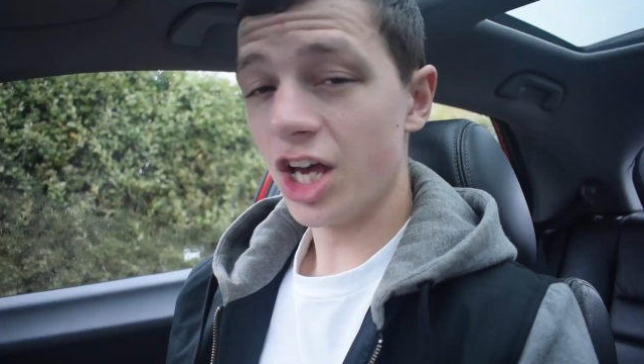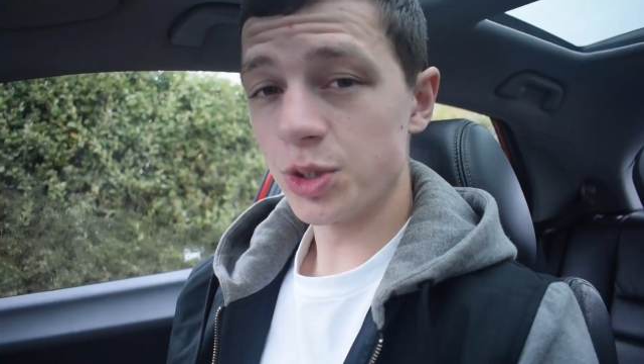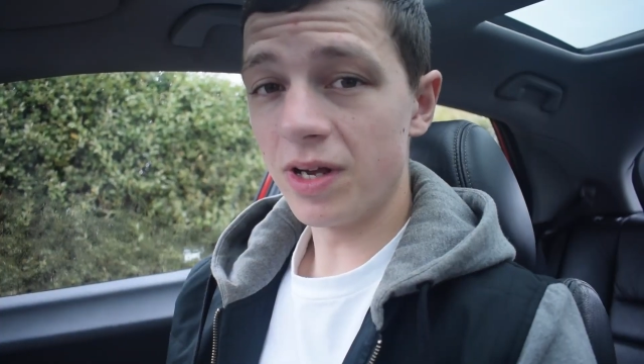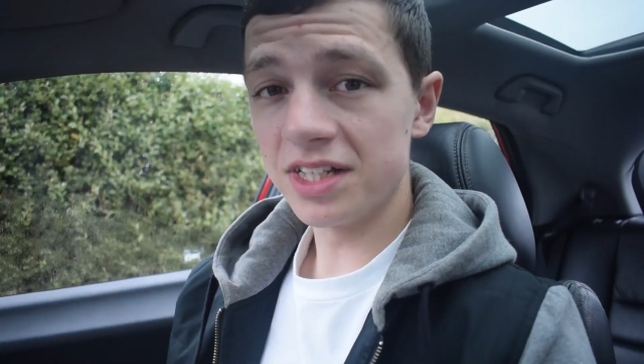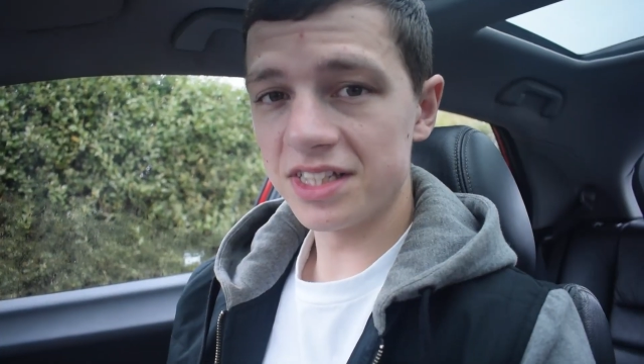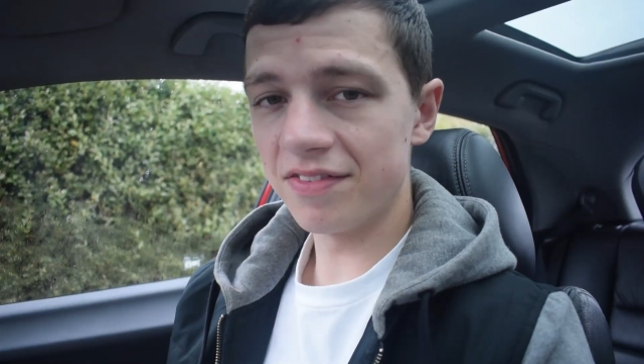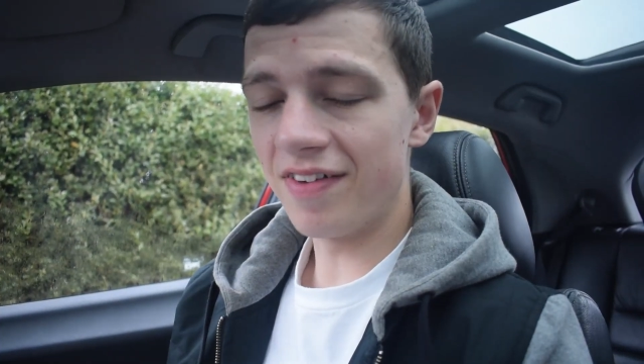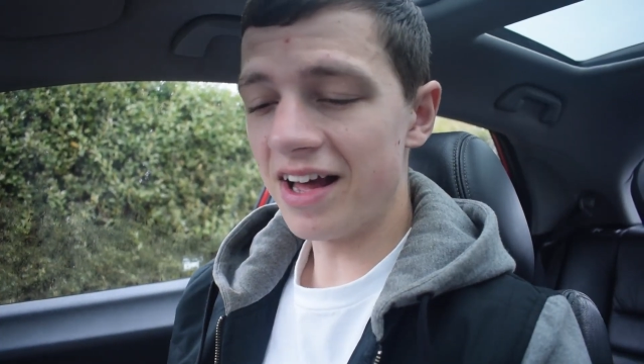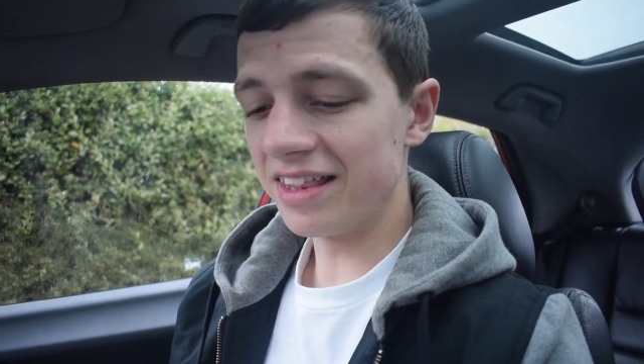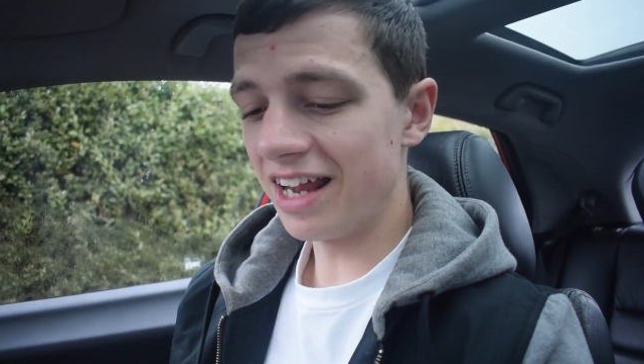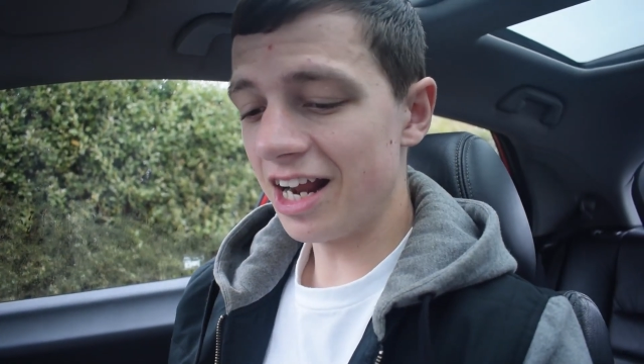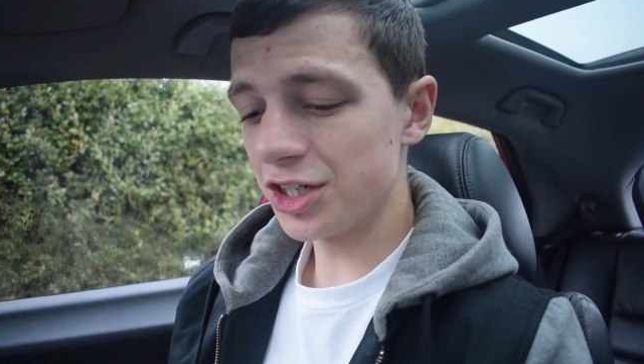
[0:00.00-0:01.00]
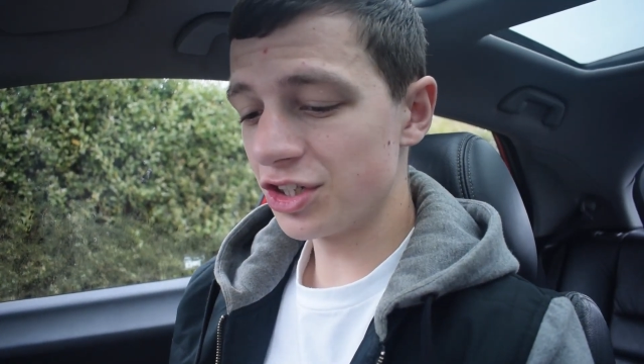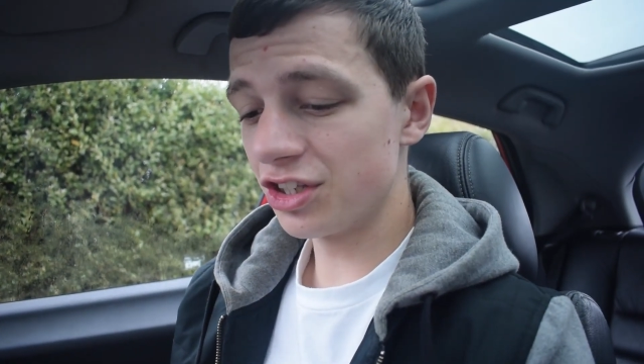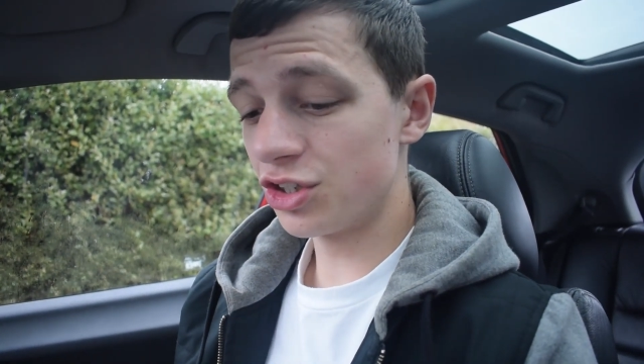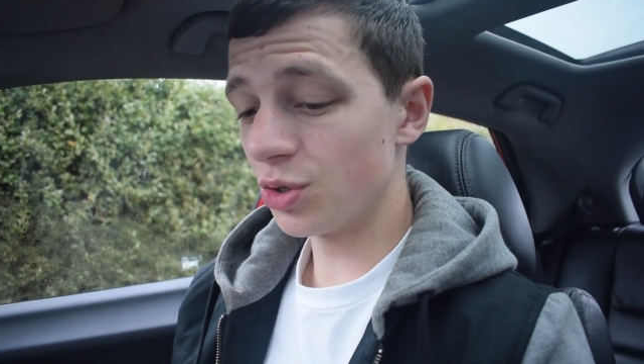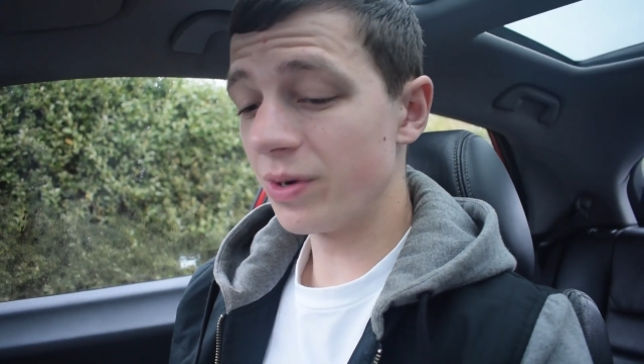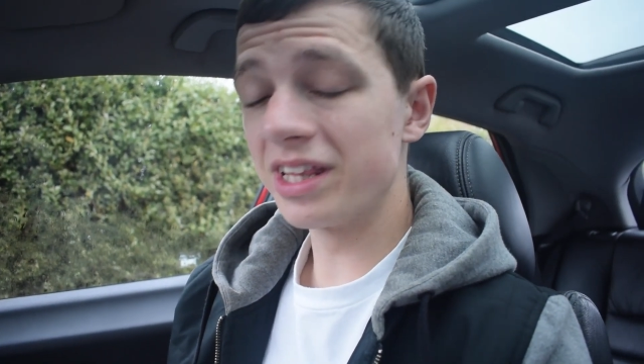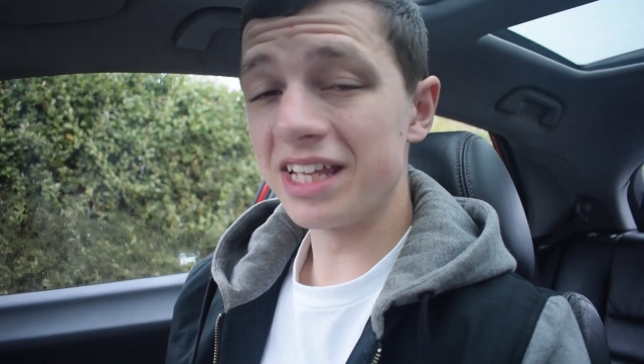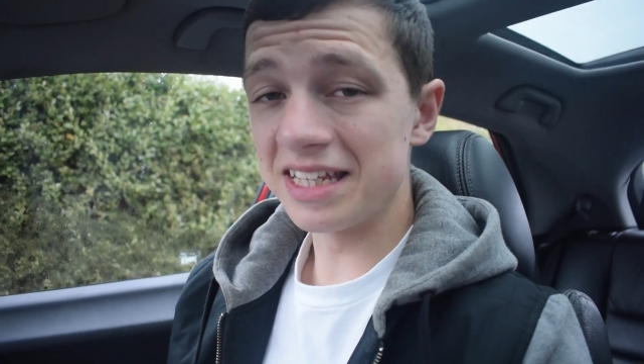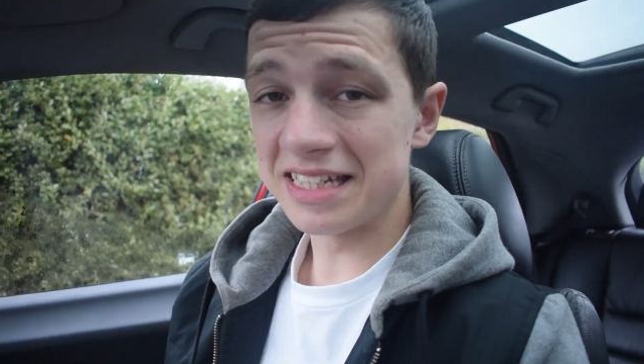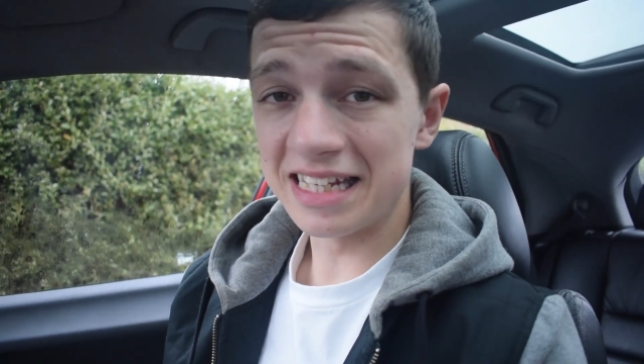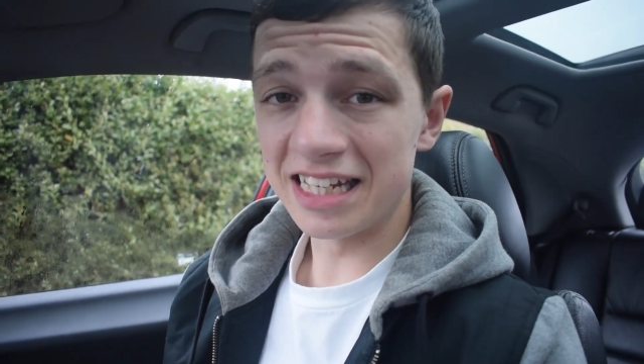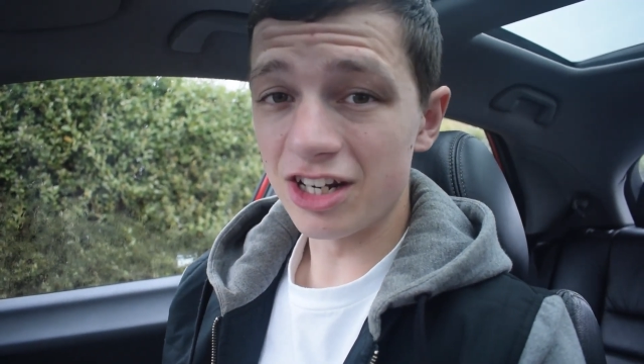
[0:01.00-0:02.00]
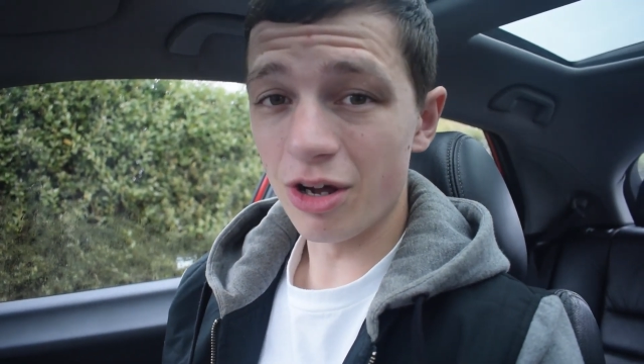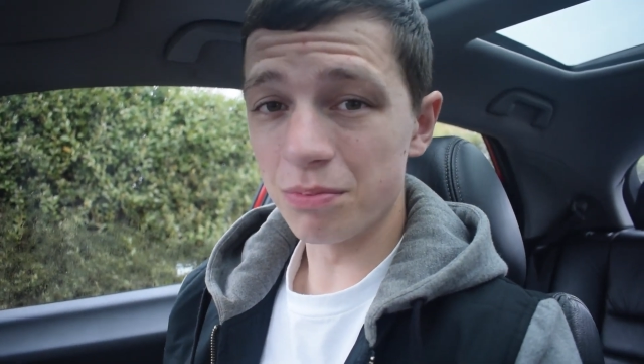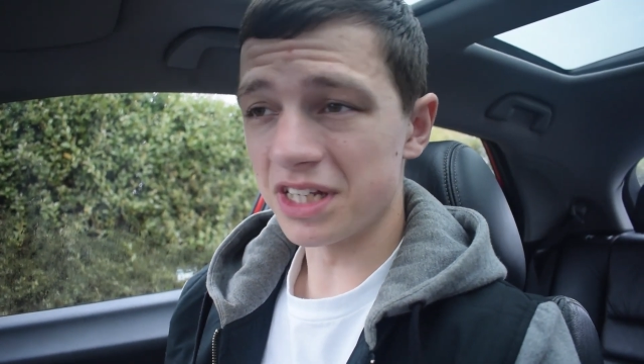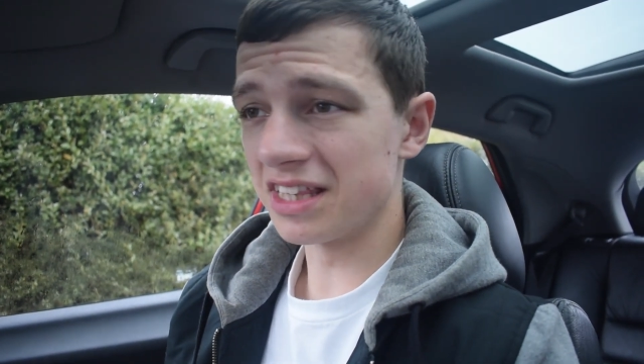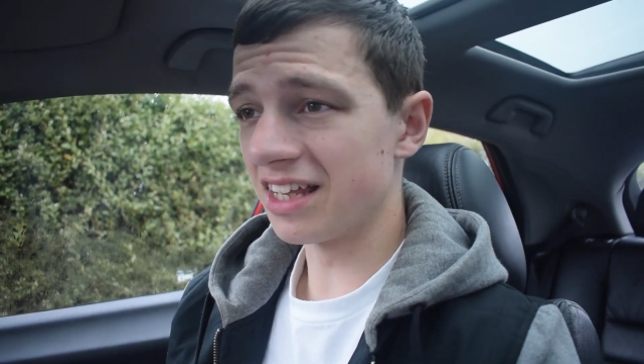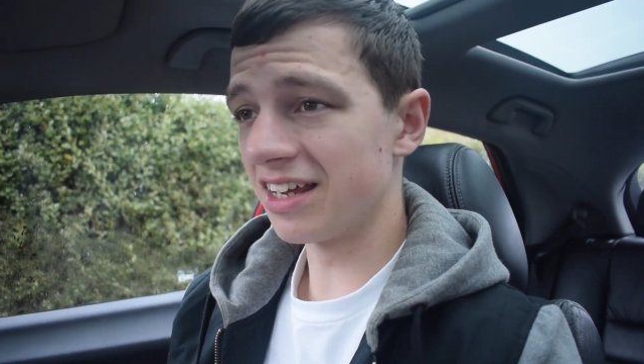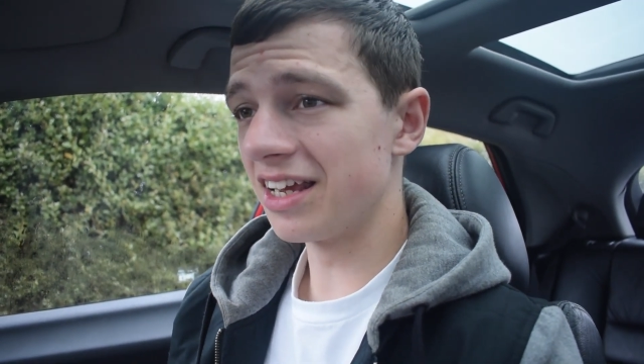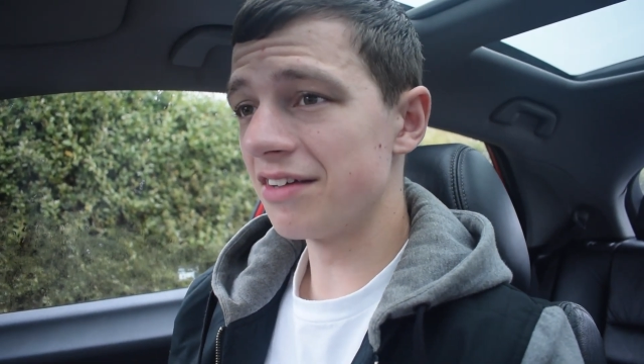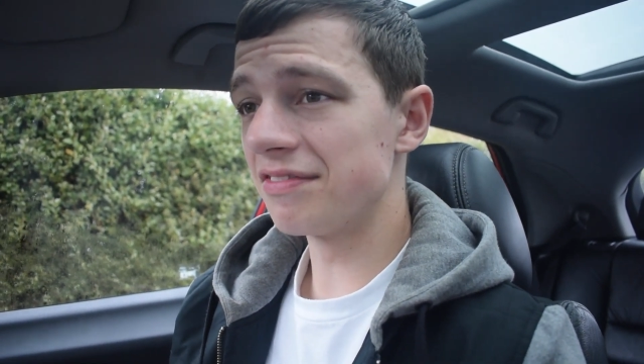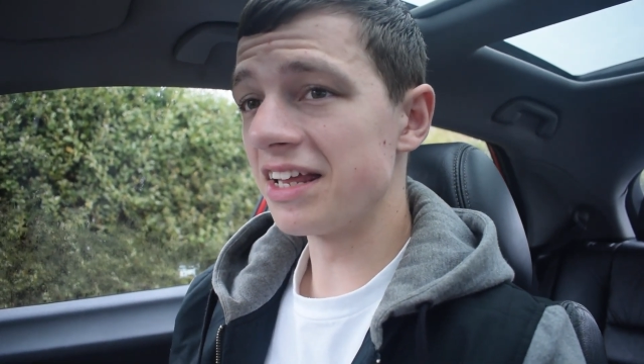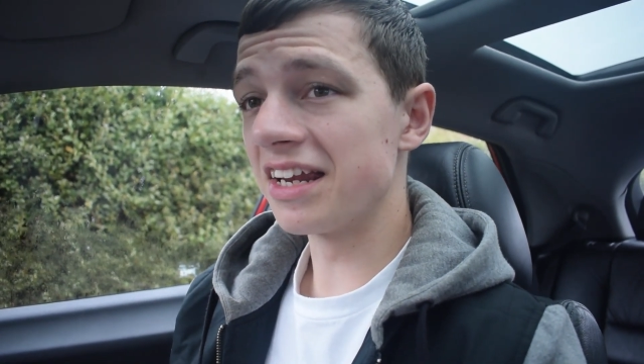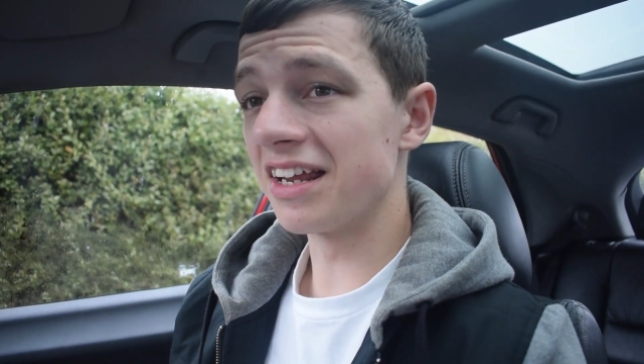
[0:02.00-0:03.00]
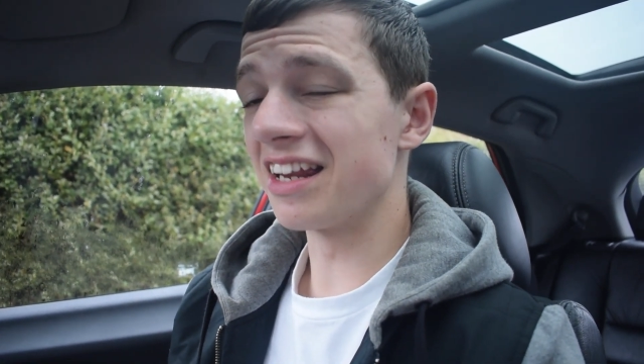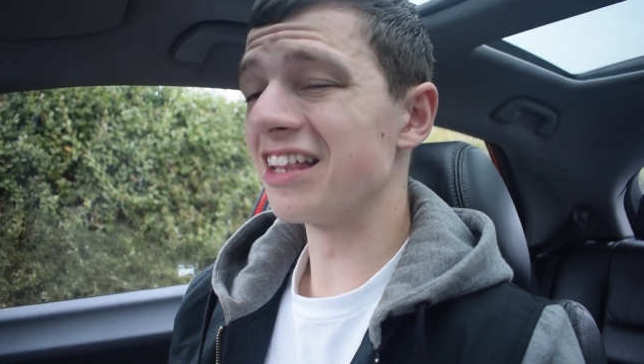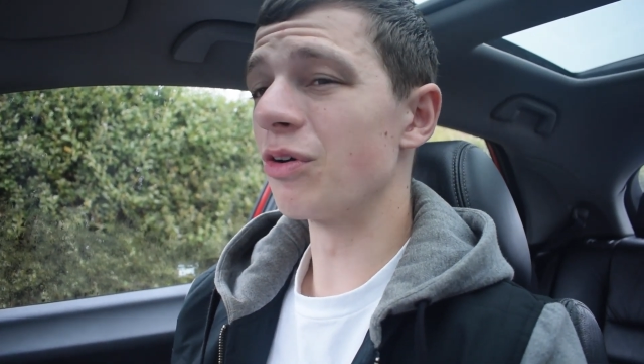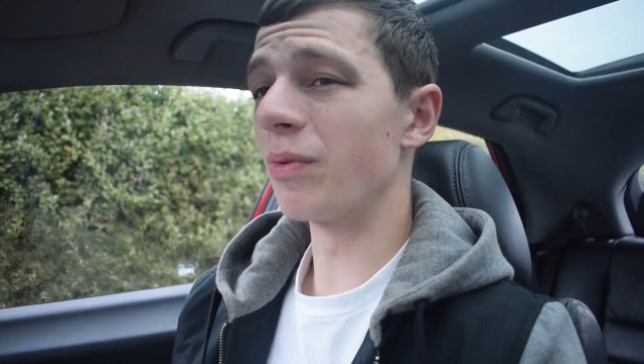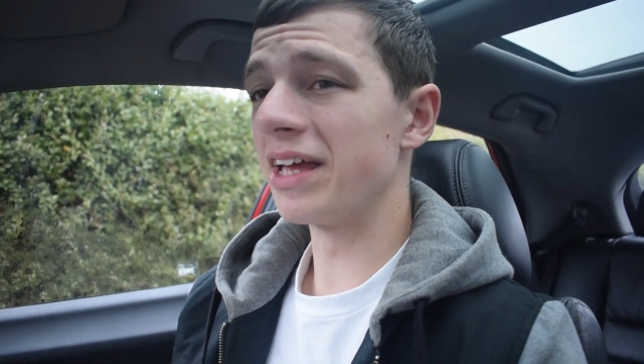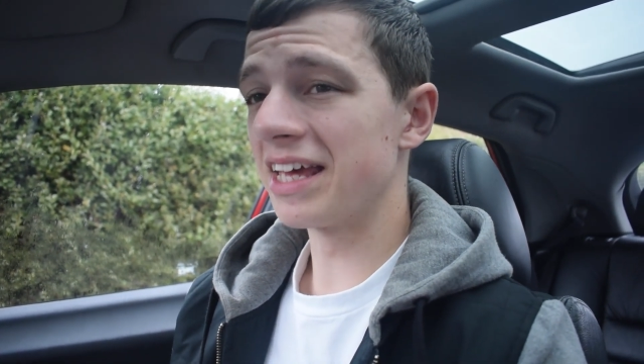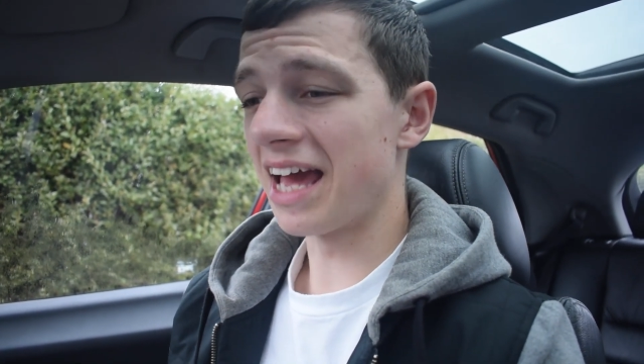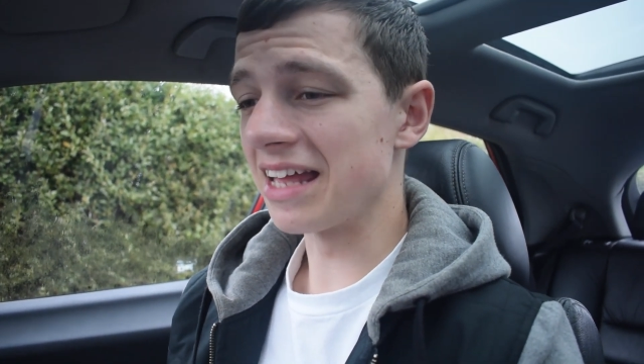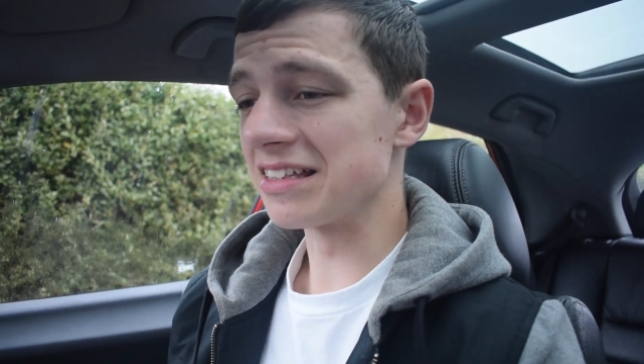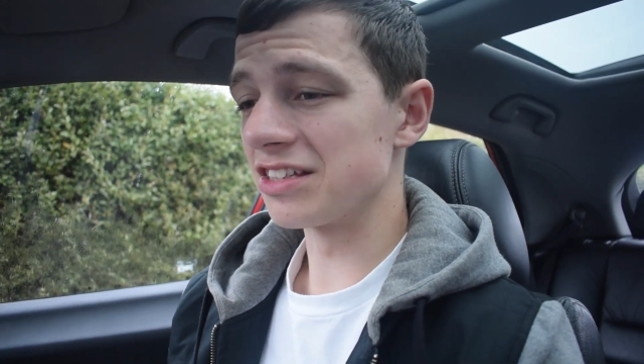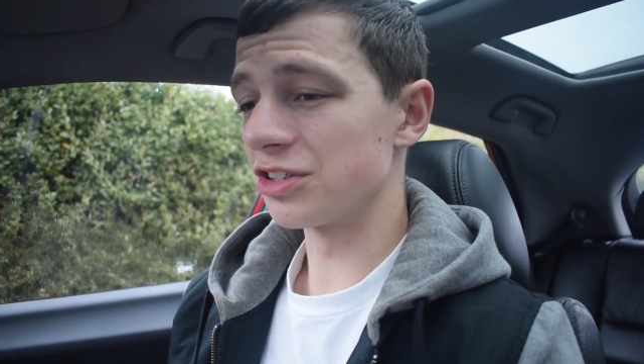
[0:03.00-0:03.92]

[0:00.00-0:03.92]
as well as the fact they're actually doing these gear knobs in the evening and in the weekend,